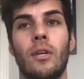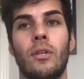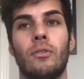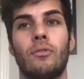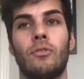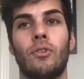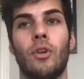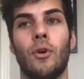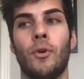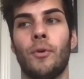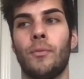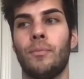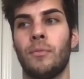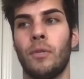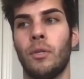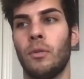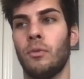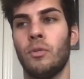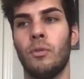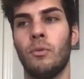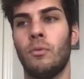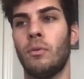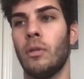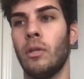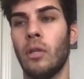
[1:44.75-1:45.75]
So, you know,
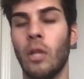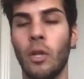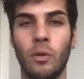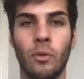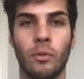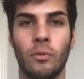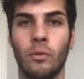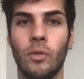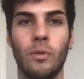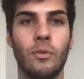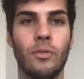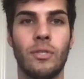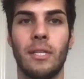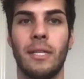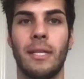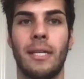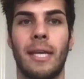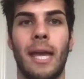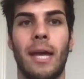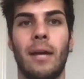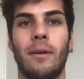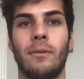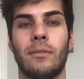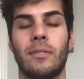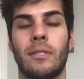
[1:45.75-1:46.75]
you could lo- lose the
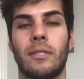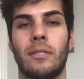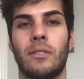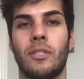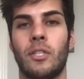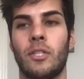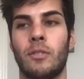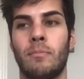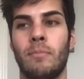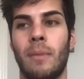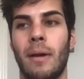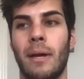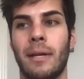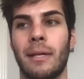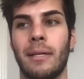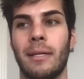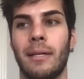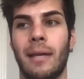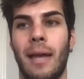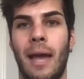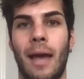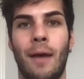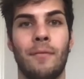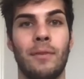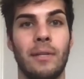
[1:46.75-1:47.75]
account just by
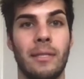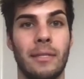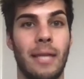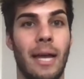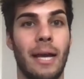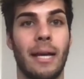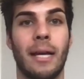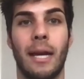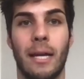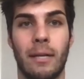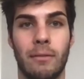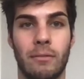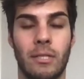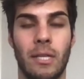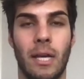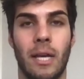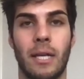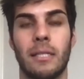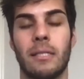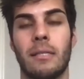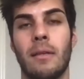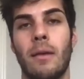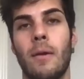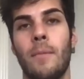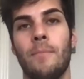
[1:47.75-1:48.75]
having that kind of
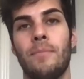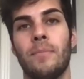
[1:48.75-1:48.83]
size.